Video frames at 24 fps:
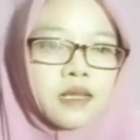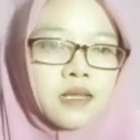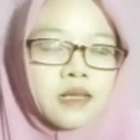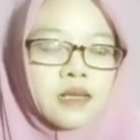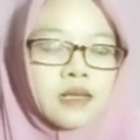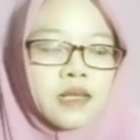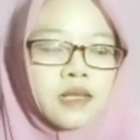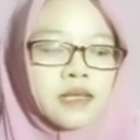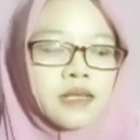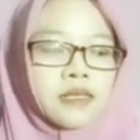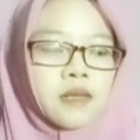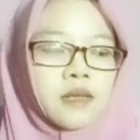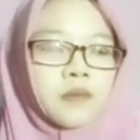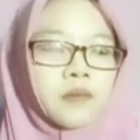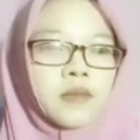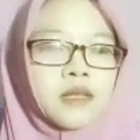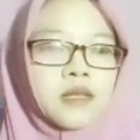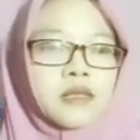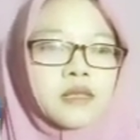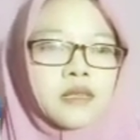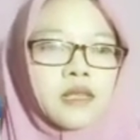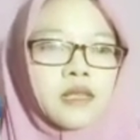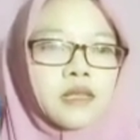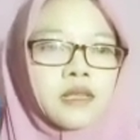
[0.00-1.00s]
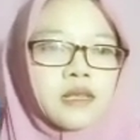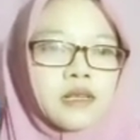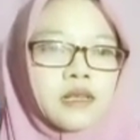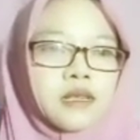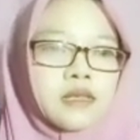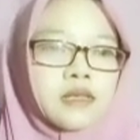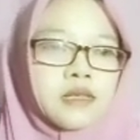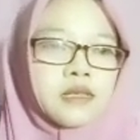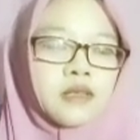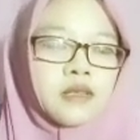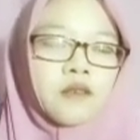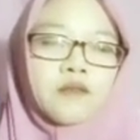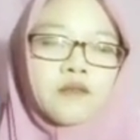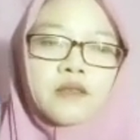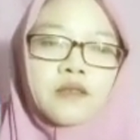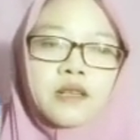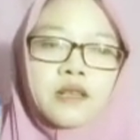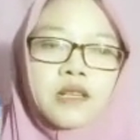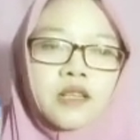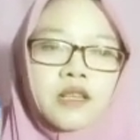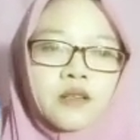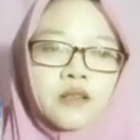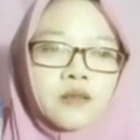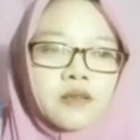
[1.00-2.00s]
and example sentence is often
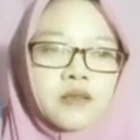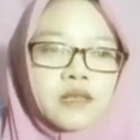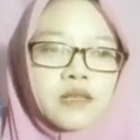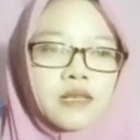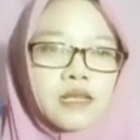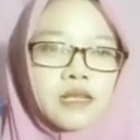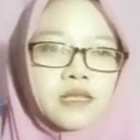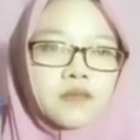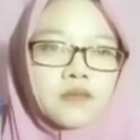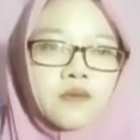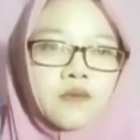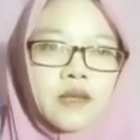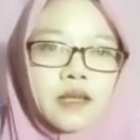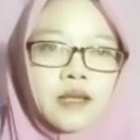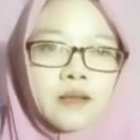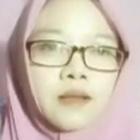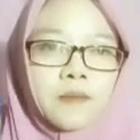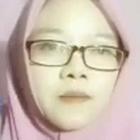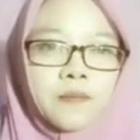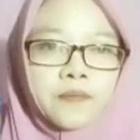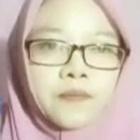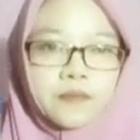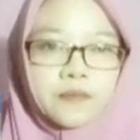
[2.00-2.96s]
included as well.